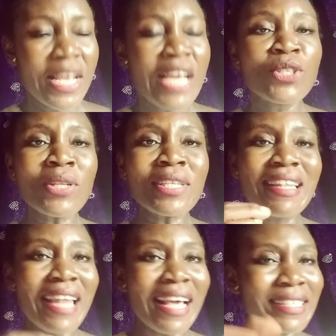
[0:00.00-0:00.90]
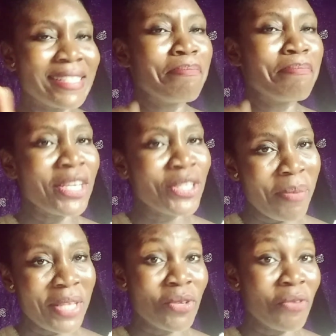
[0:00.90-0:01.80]
Don't let the
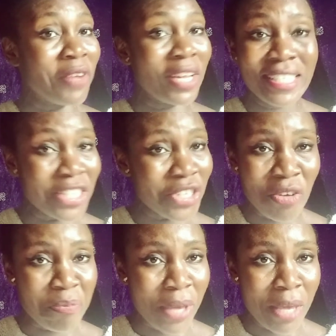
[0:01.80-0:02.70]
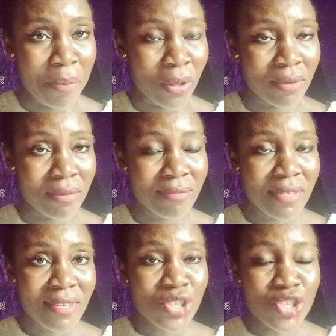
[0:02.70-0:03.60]
measurement of validation of people
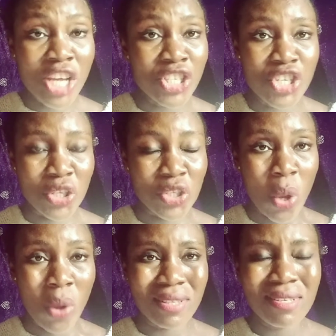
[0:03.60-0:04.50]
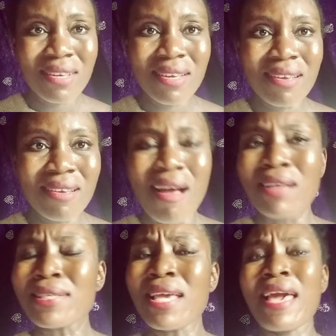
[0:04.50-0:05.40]
change your thought.
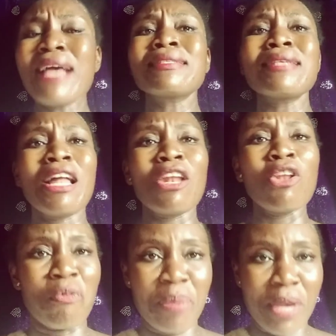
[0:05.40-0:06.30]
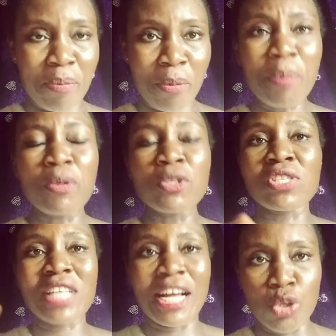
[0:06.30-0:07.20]
See, I see a lot of people
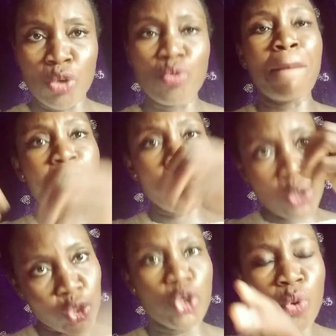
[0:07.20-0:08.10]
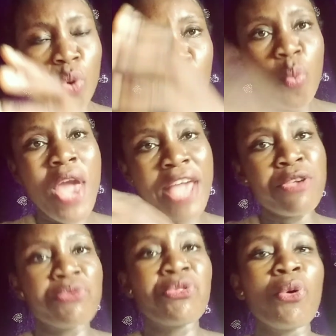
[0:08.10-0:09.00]
just cajole you and put you where
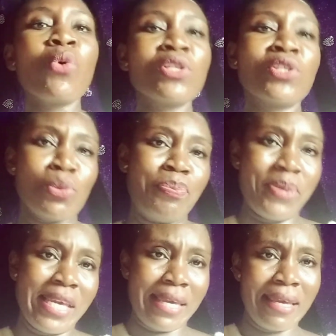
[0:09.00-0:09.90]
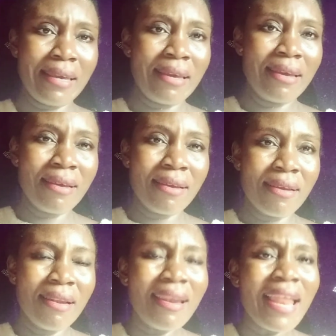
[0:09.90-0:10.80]
you don't want to be.
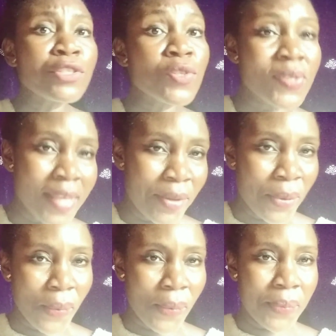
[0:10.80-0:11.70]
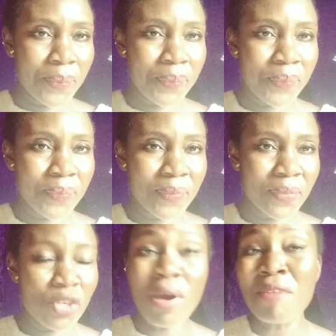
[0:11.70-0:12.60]
Learn to say no.
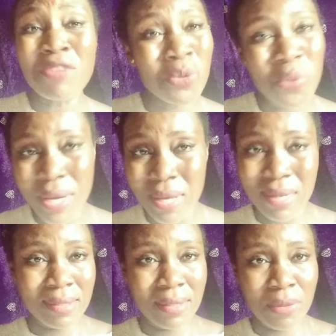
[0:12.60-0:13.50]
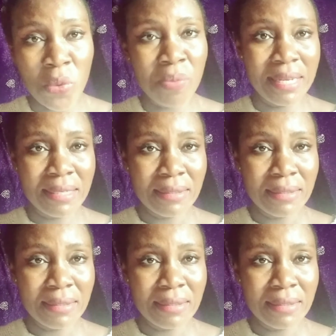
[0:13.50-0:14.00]
You have your will as a woman.